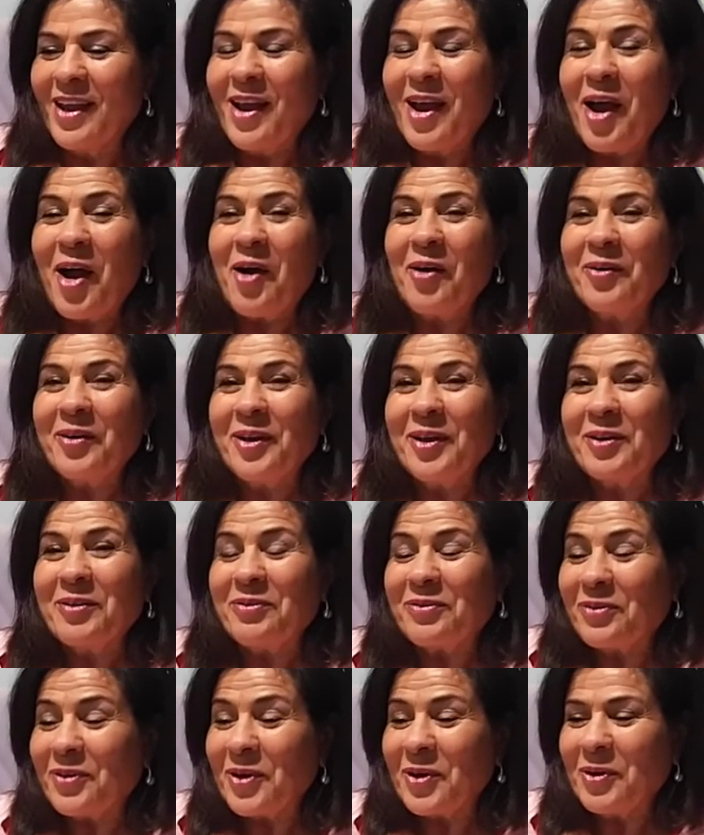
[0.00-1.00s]
Only a
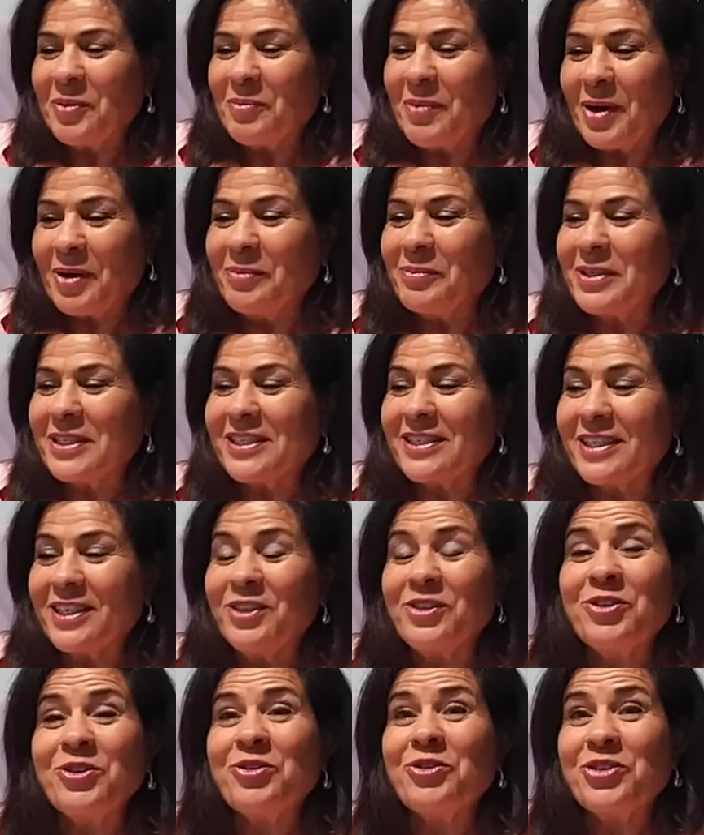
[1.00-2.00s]
few moments
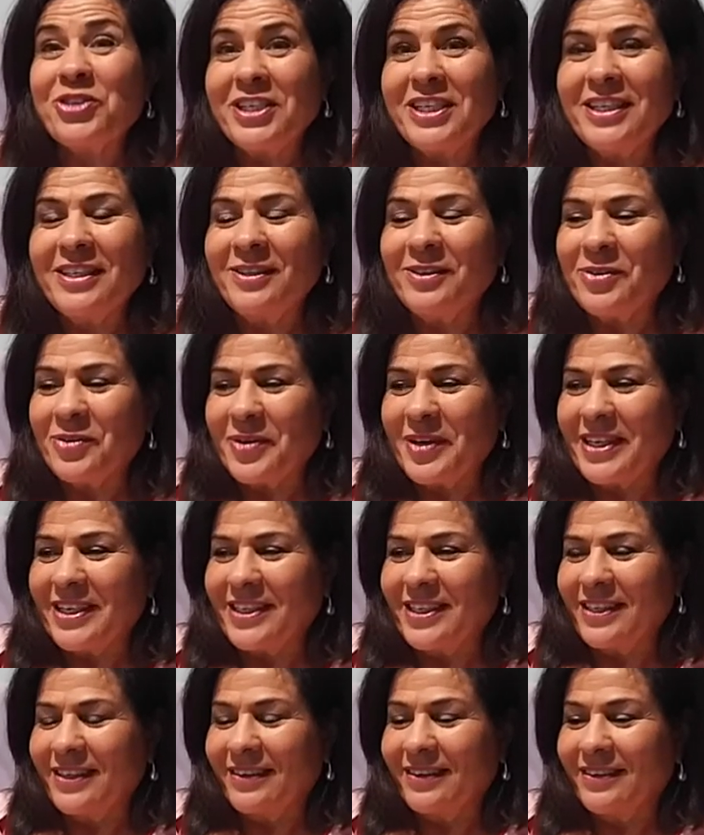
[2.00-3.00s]
into steel
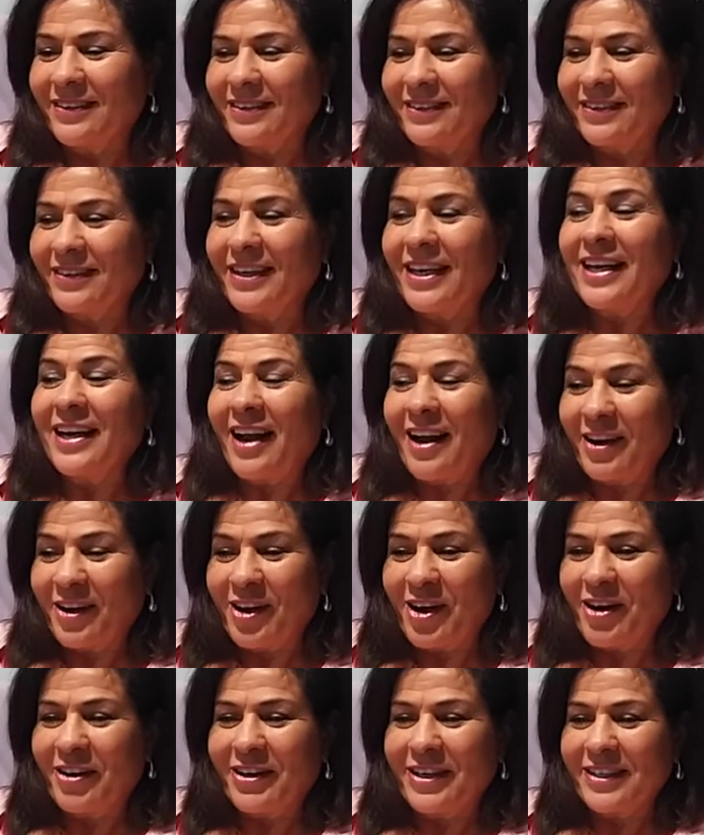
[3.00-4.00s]
reading, and I
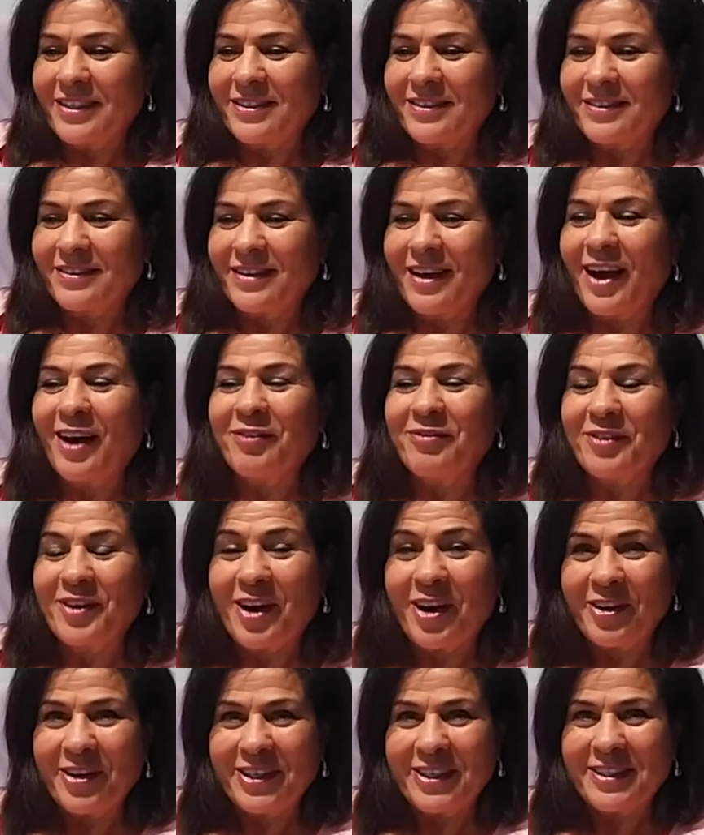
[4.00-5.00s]
got it. I've
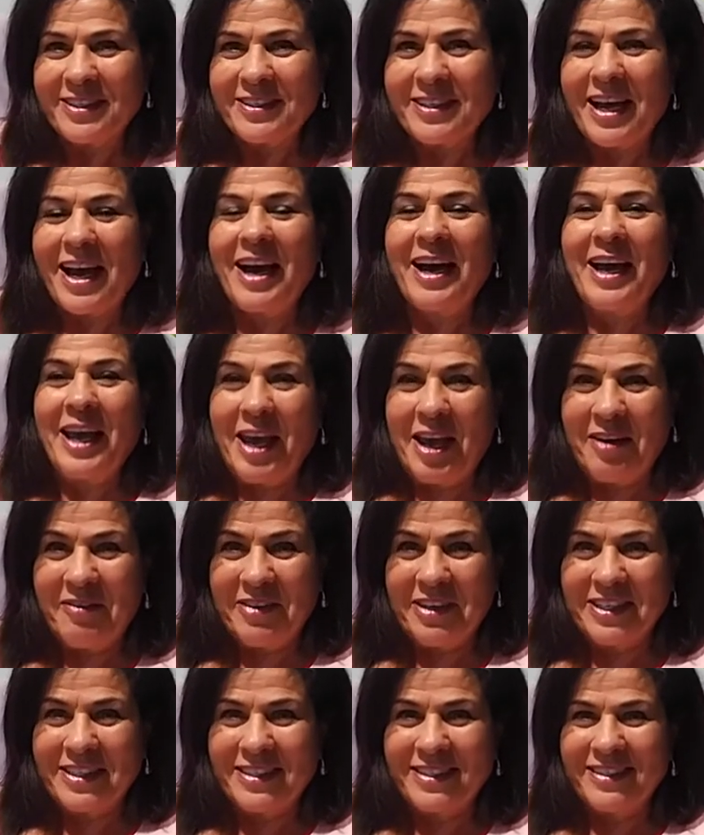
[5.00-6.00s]
got it. I have
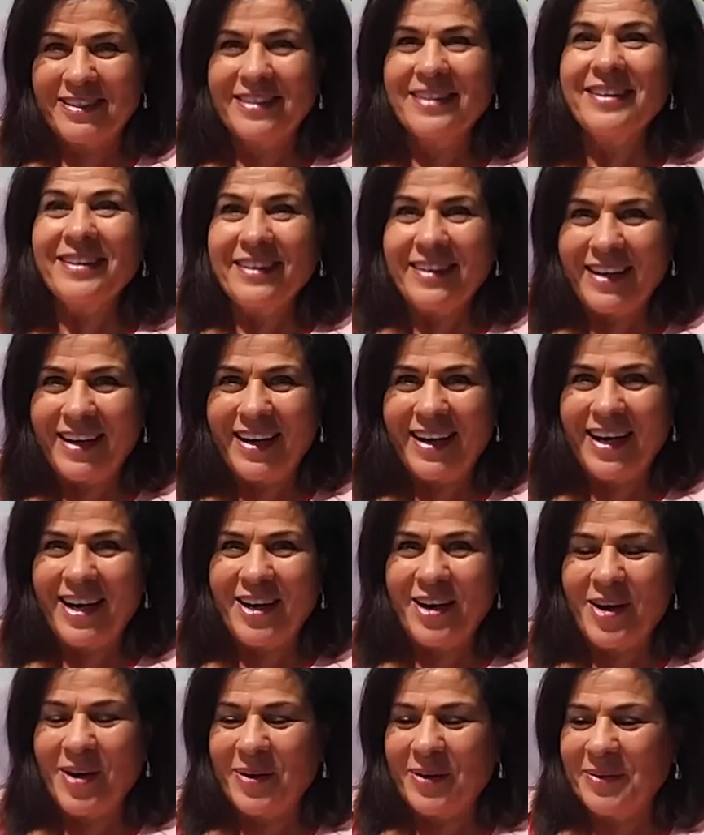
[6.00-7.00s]
it. I
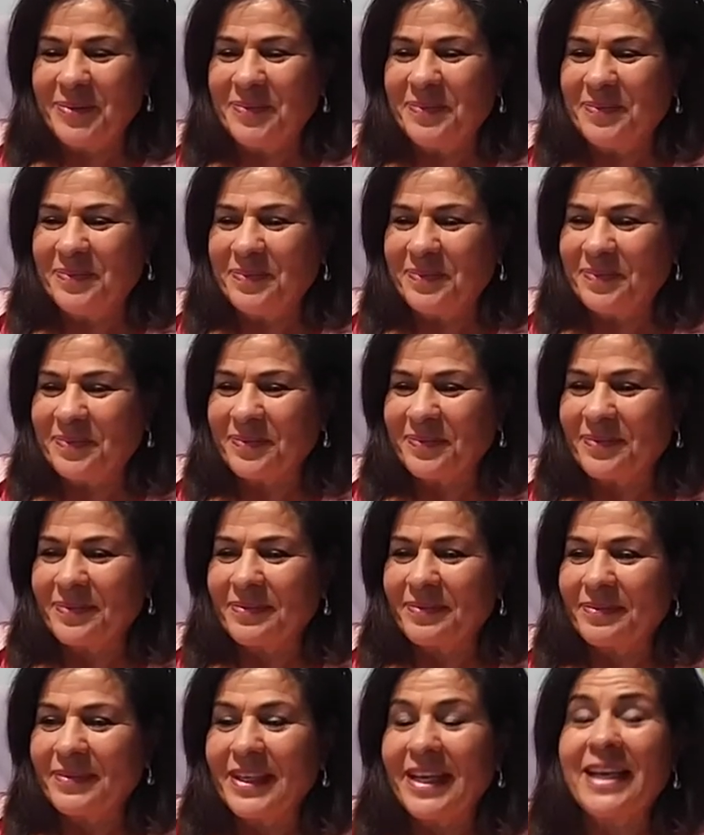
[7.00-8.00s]
know.
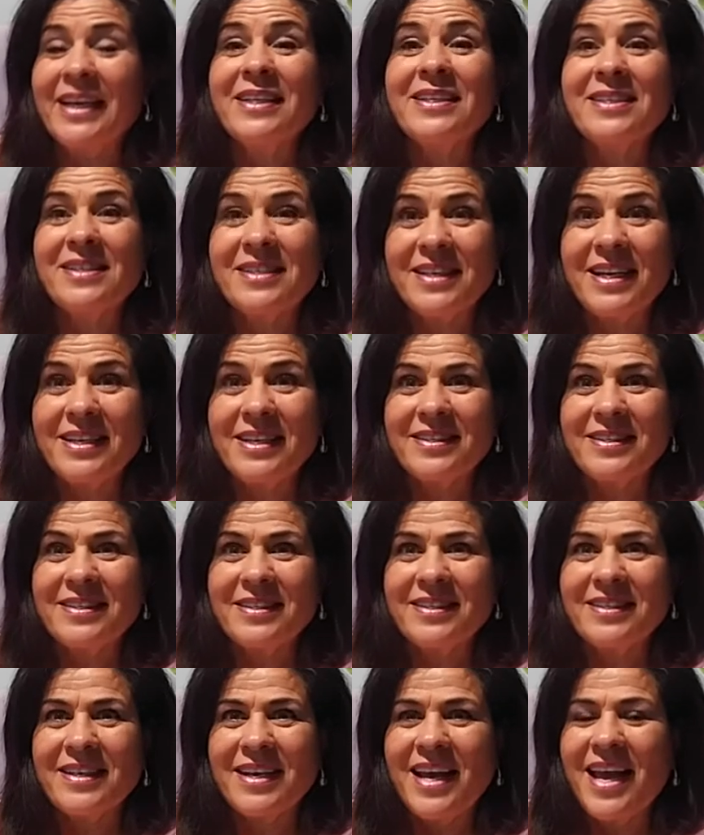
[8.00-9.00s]
It
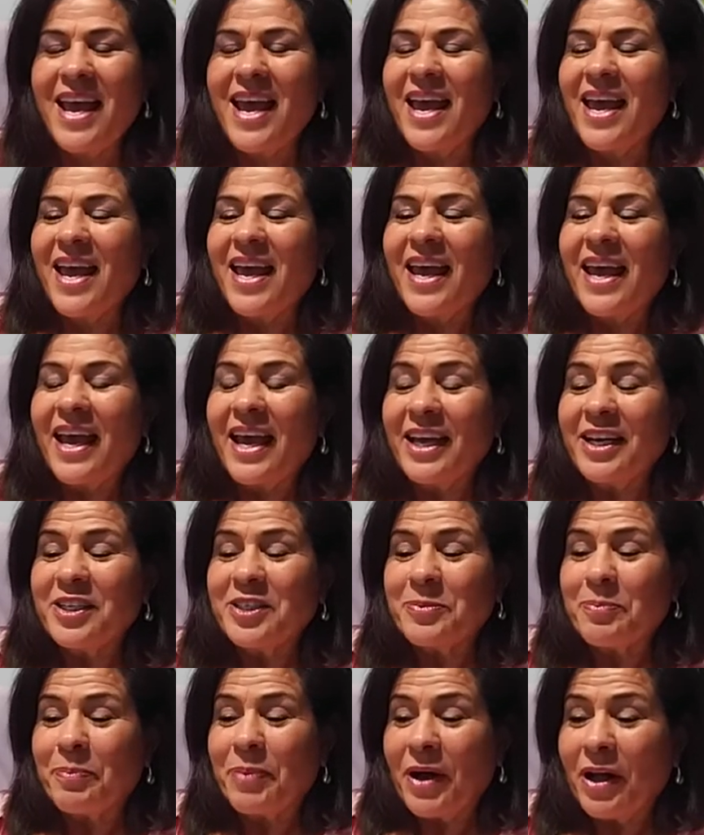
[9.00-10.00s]
says, and
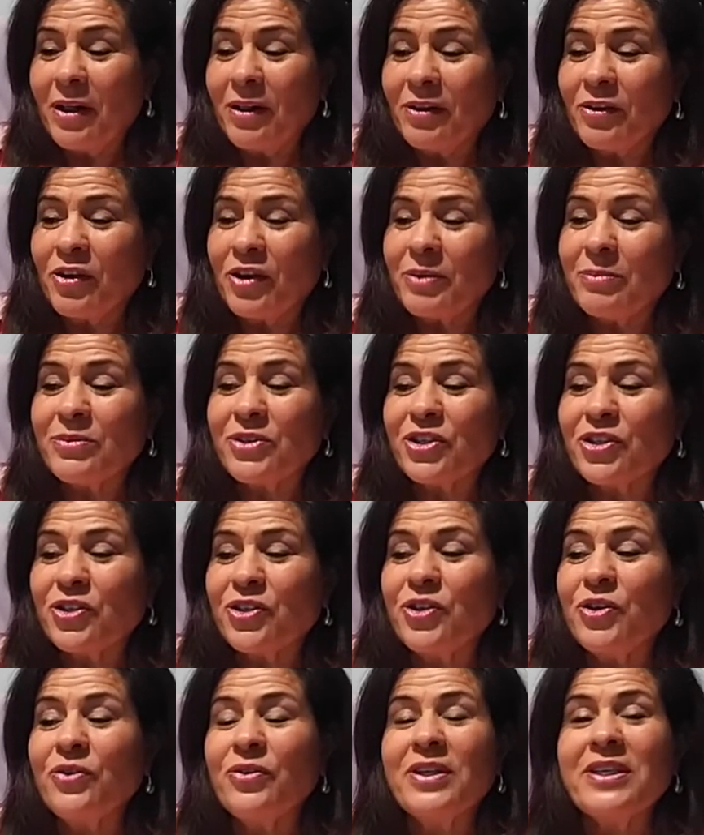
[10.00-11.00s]
pilgrims
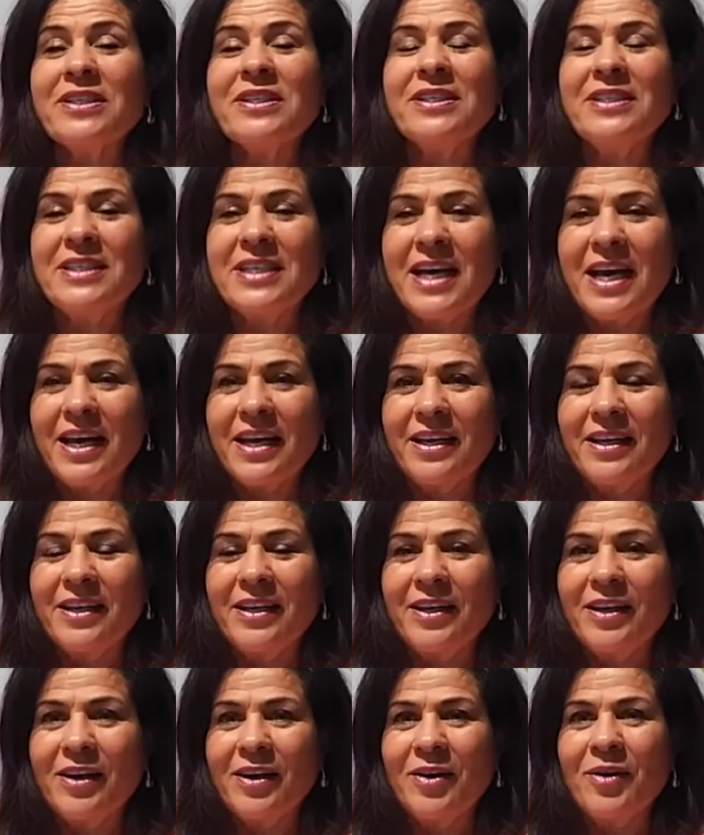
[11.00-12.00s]
to this day
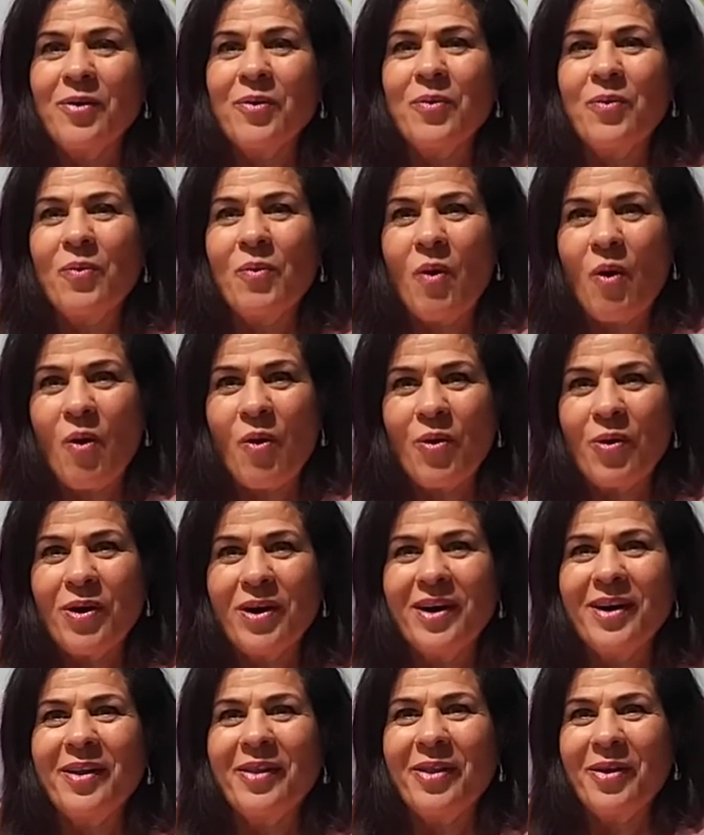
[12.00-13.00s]
walk
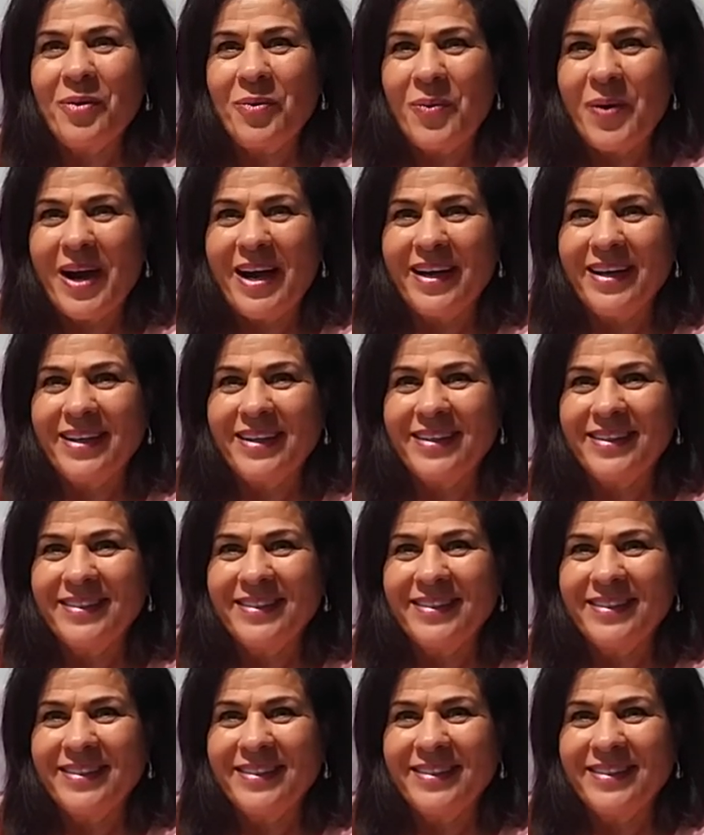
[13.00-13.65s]
the way.